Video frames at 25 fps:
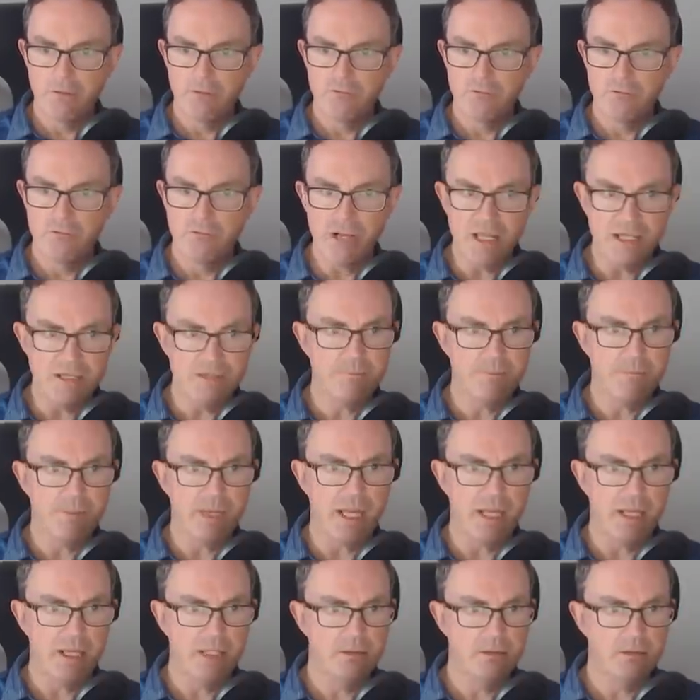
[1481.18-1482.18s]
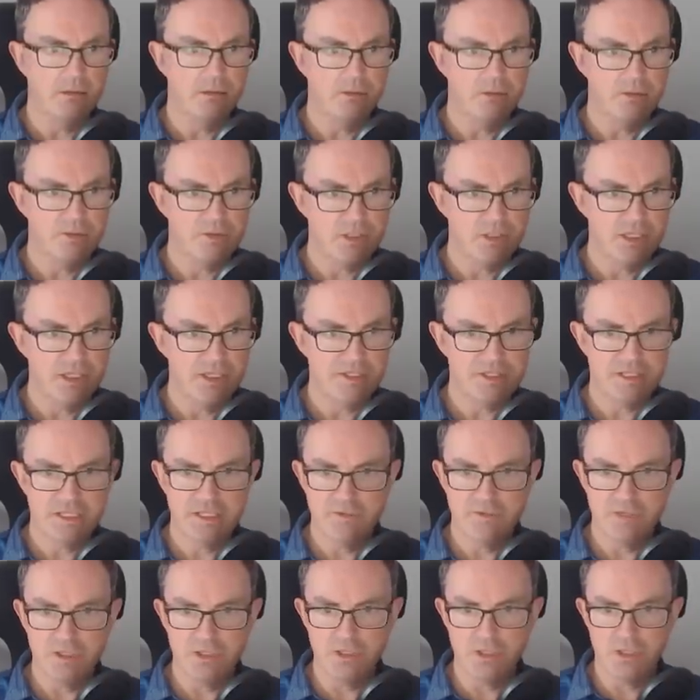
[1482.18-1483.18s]
Renban, so let's
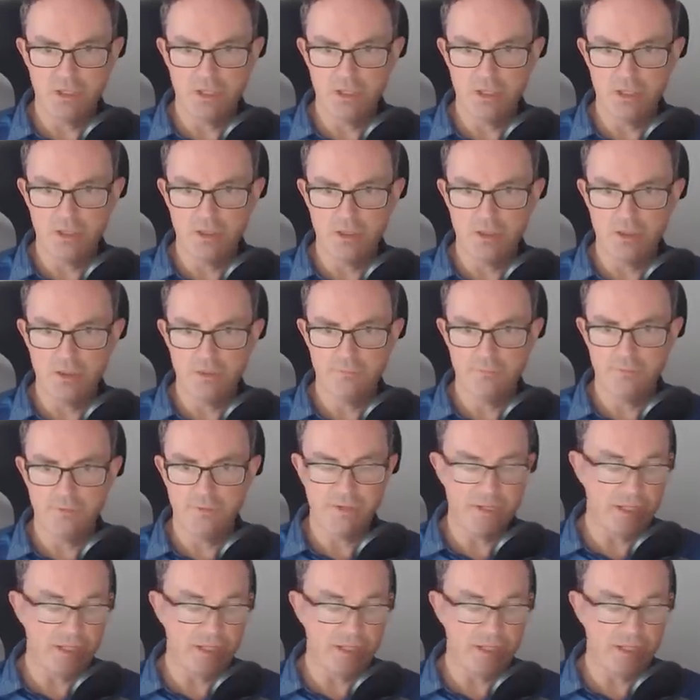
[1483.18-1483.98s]
give it an R for